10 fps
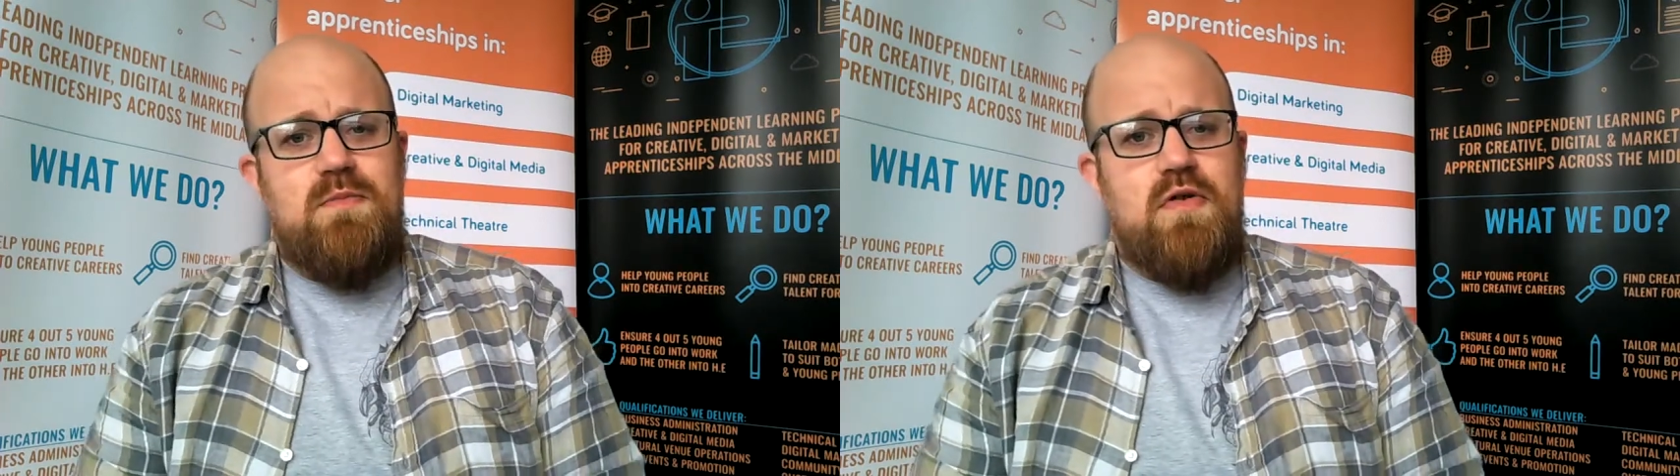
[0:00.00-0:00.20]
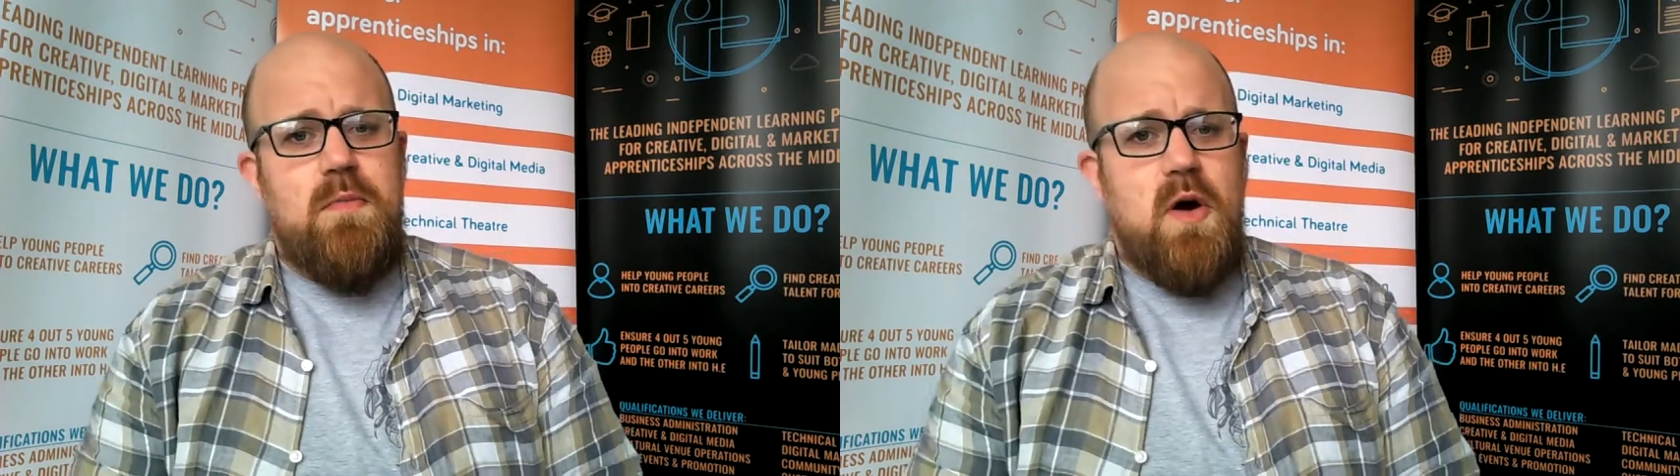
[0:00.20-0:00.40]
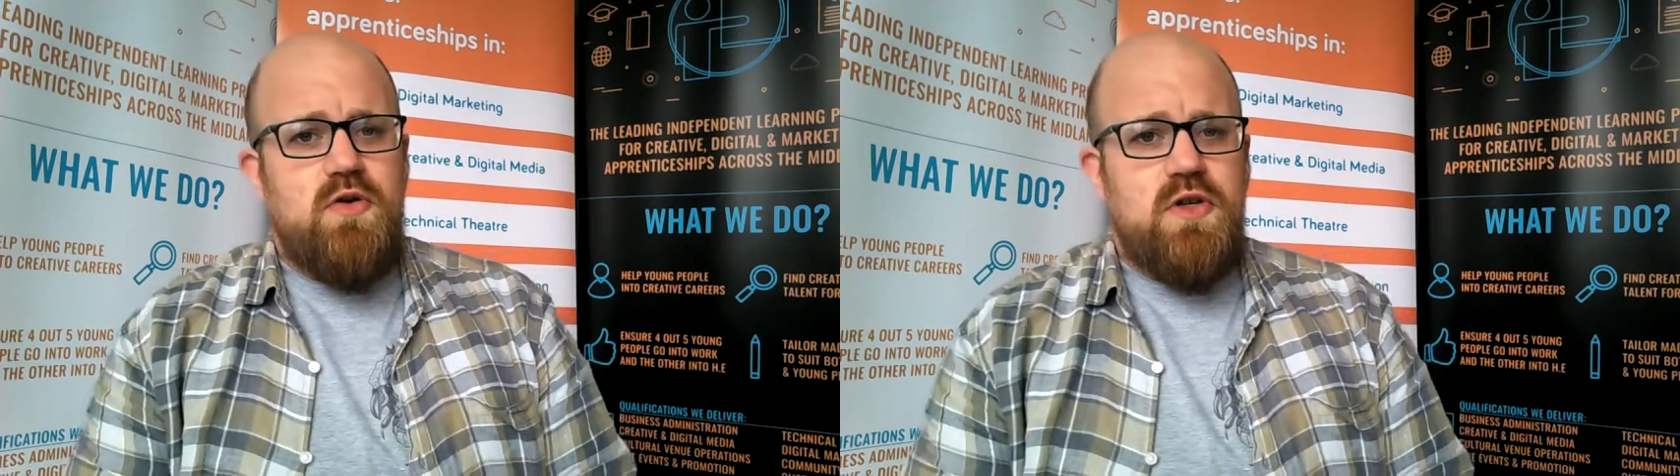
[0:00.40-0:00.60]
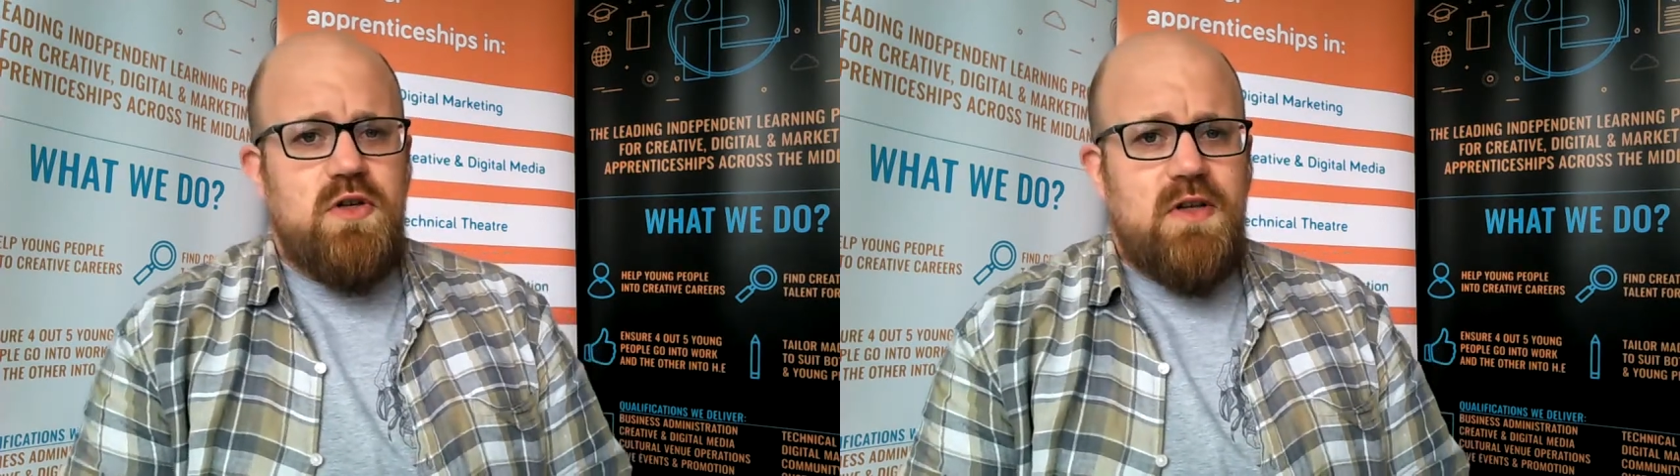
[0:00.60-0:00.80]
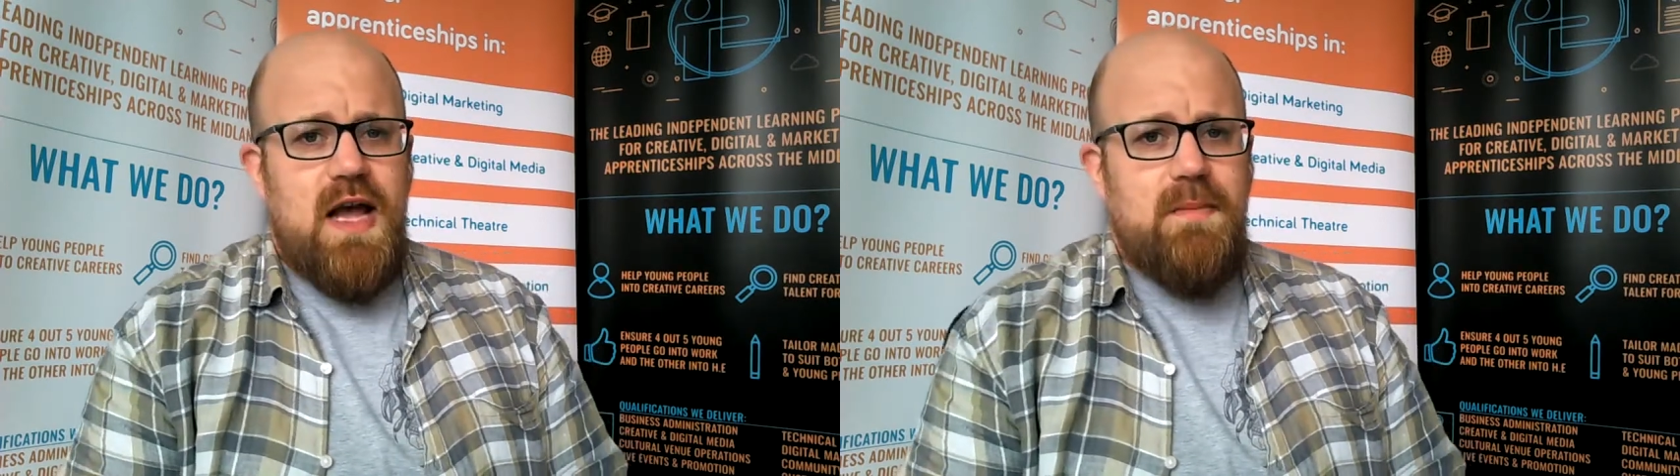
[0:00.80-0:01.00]

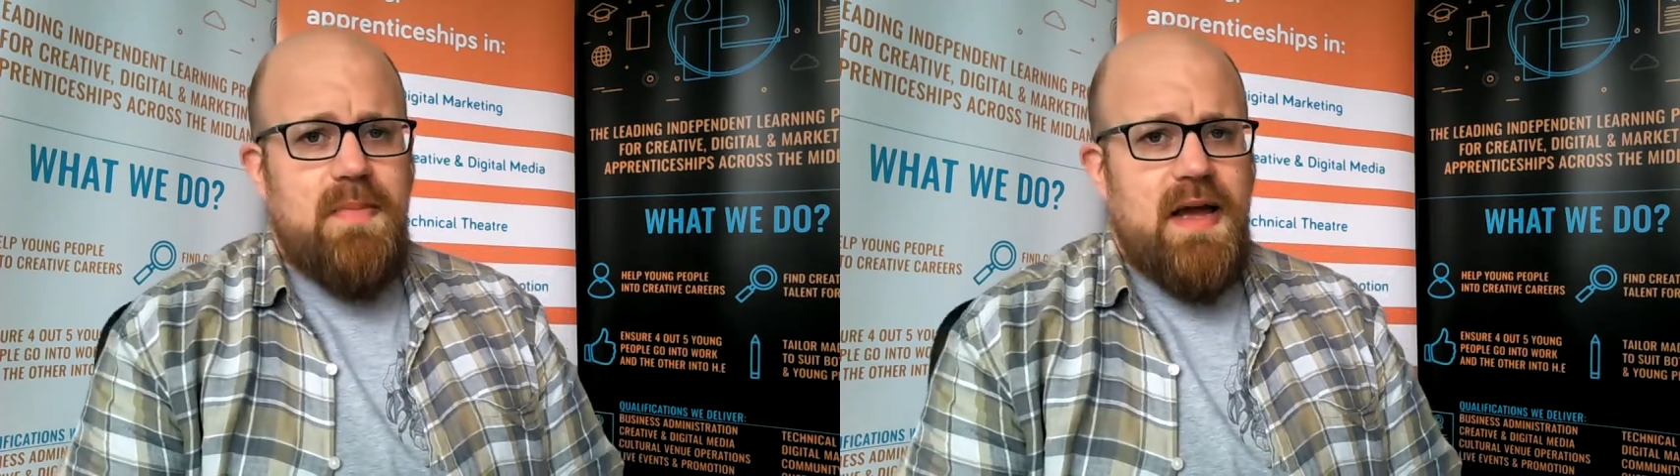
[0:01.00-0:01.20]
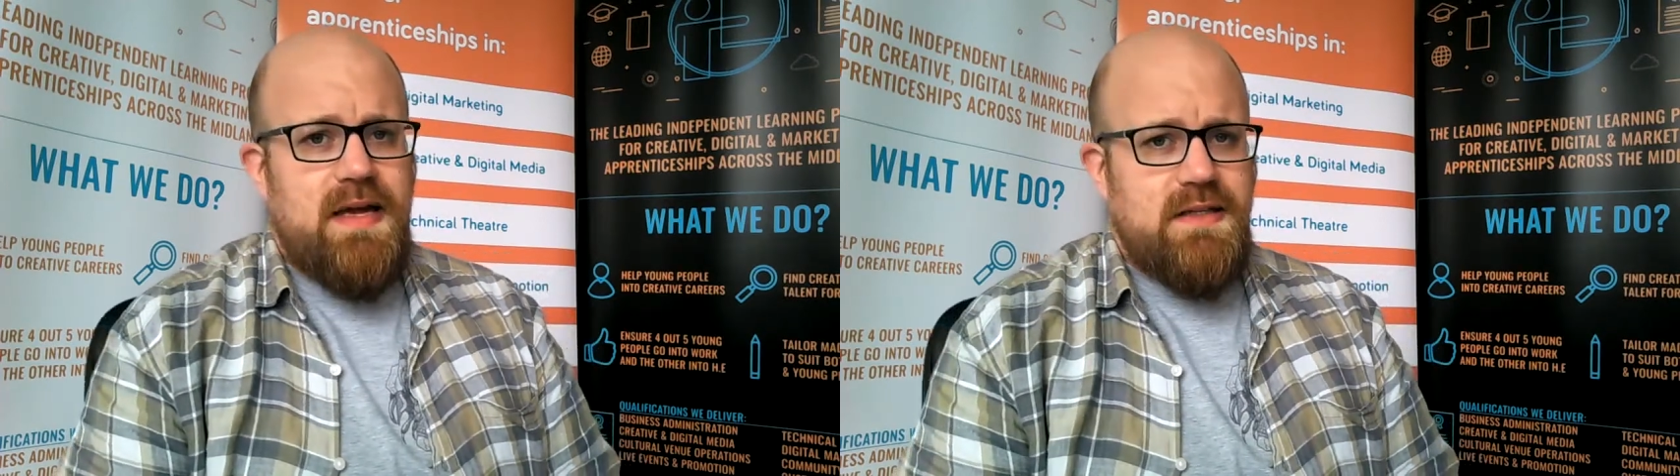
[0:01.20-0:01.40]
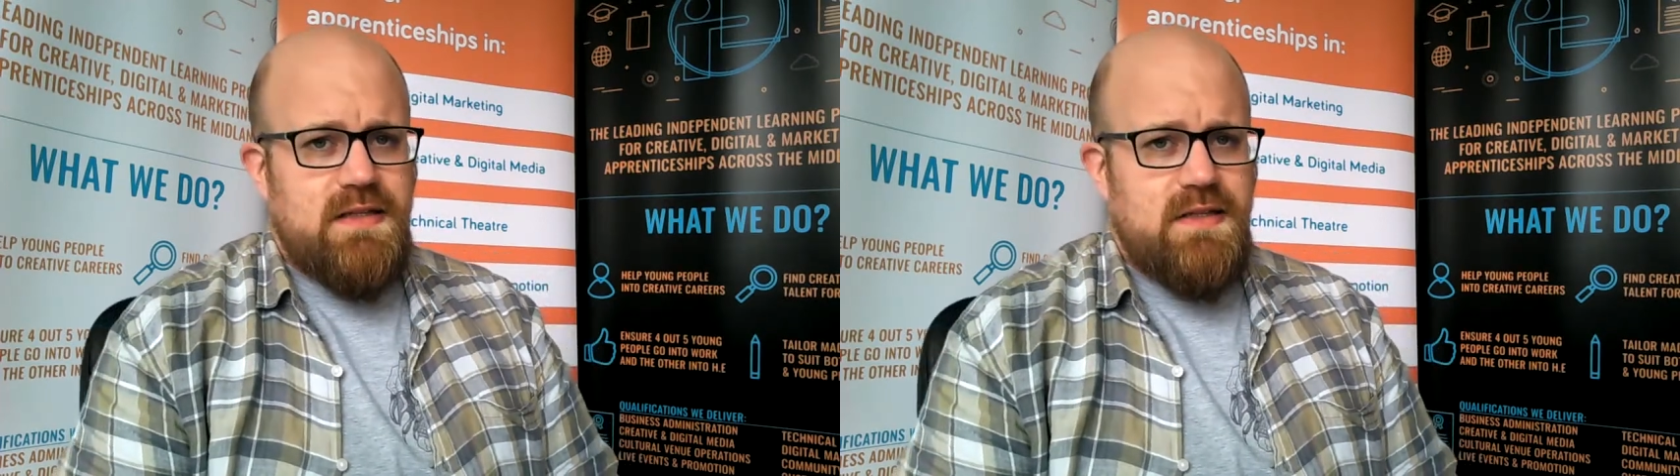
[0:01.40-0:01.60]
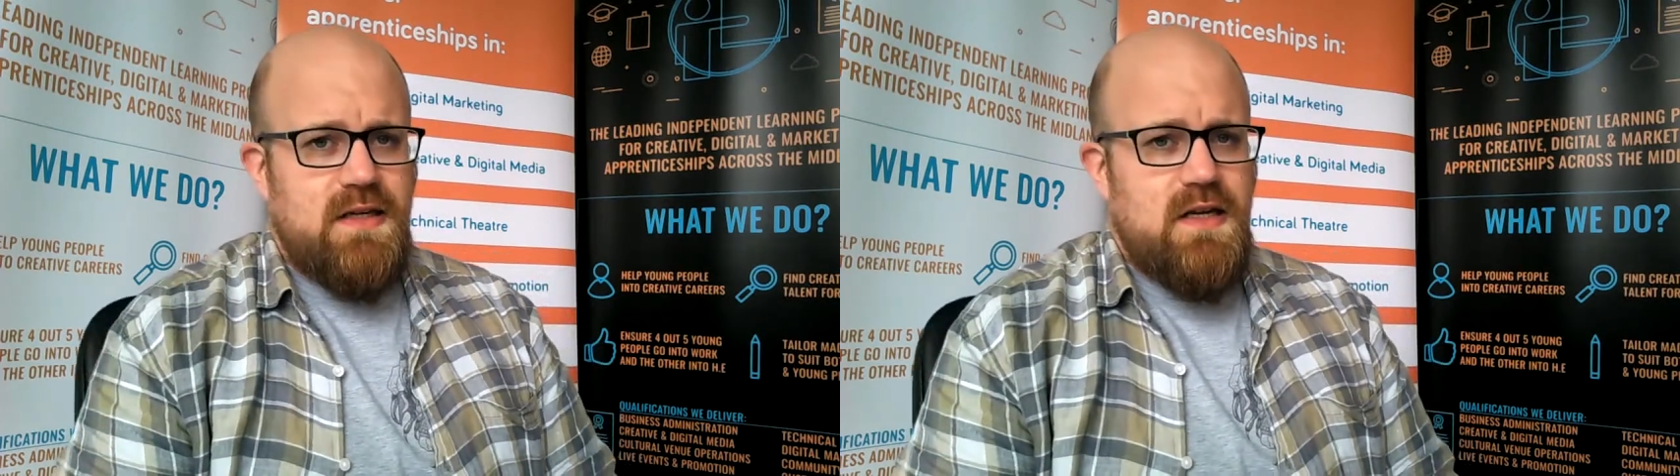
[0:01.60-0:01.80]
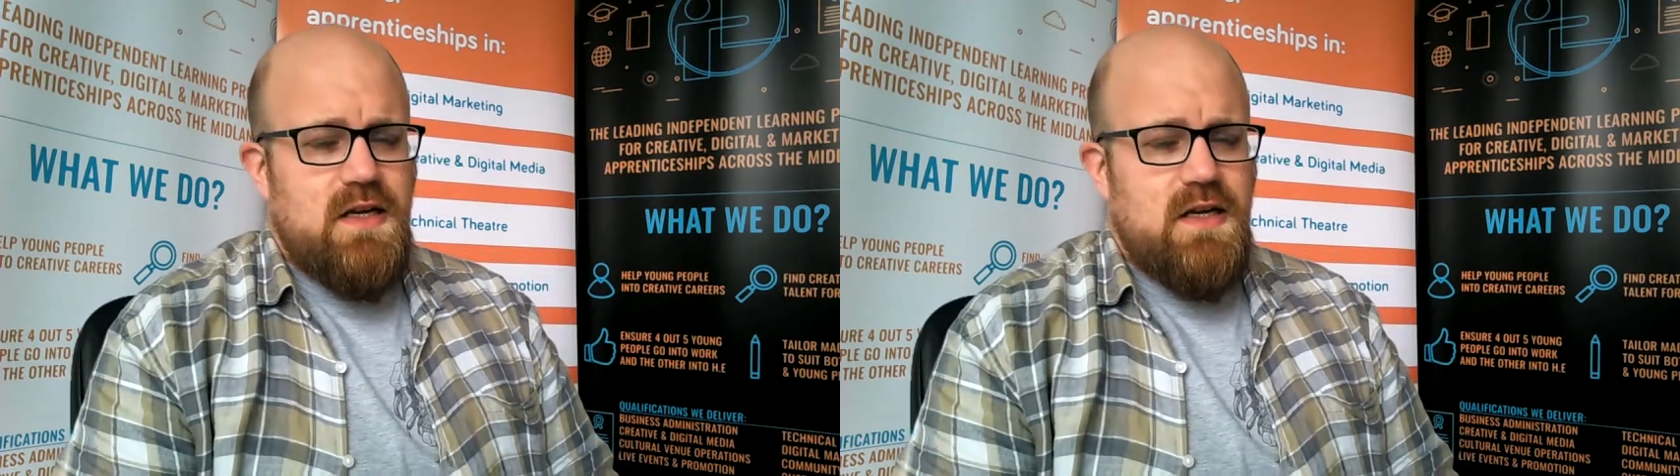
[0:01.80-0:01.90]
promotional campaigns.